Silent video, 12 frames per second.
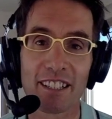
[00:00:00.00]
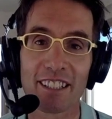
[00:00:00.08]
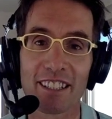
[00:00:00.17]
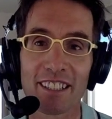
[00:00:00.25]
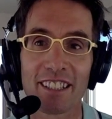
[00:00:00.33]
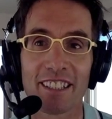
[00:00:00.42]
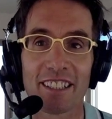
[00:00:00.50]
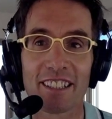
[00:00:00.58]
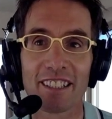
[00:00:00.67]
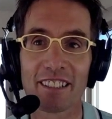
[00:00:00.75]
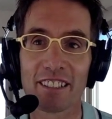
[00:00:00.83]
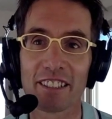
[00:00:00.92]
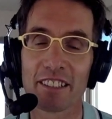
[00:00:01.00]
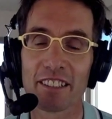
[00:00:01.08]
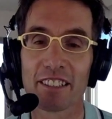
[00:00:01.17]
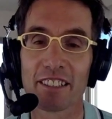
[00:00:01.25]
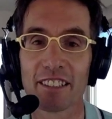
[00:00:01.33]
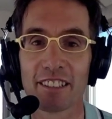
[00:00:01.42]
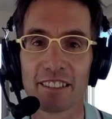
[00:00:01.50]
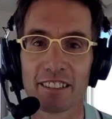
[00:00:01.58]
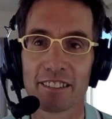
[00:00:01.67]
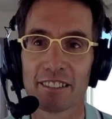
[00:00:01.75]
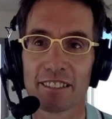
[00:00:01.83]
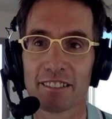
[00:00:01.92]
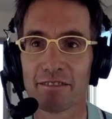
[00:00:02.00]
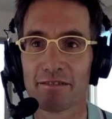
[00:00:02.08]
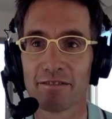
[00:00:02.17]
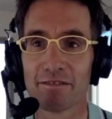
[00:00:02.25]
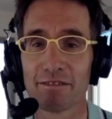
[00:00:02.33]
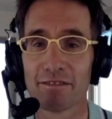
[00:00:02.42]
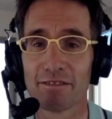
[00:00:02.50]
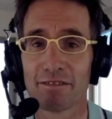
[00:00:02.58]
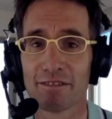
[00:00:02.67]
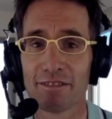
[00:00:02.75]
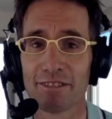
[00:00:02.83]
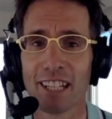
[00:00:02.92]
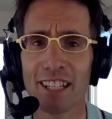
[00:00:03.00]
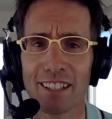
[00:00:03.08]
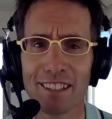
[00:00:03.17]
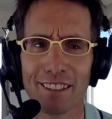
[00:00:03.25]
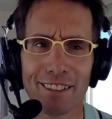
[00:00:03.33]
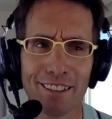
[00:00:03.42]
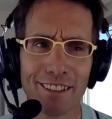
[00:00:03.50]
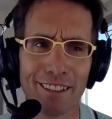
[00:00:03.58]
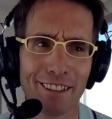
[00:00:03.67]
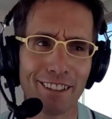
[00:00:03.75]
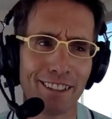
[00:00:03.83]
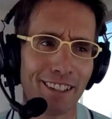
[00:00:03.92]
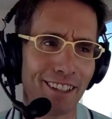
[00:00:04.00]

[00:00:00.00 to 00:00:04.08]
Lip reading: (silent)